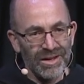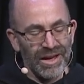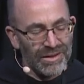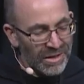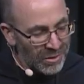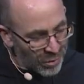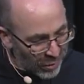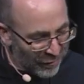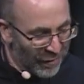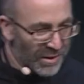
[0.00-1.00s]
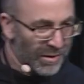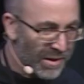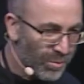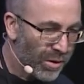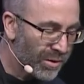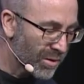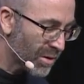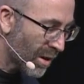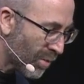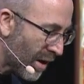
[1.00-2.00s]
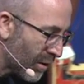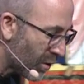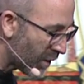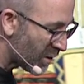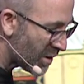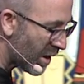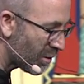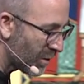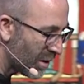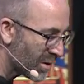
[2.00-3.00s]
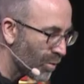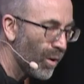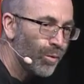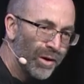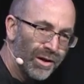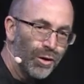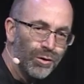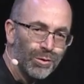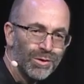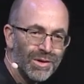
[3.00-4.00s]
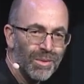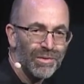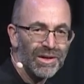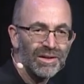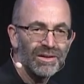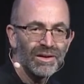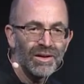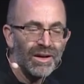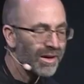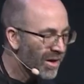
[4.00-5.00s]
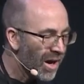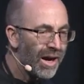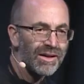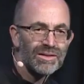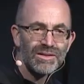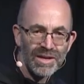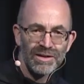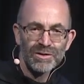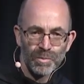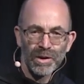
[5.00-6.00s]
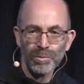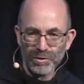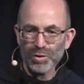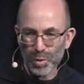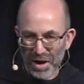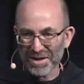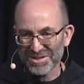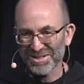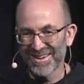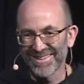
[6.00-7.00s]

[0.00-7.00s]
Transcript: And then you know the funny thing, brothers, and I probably don't have to tell you this, when we go through something, God sends people to us.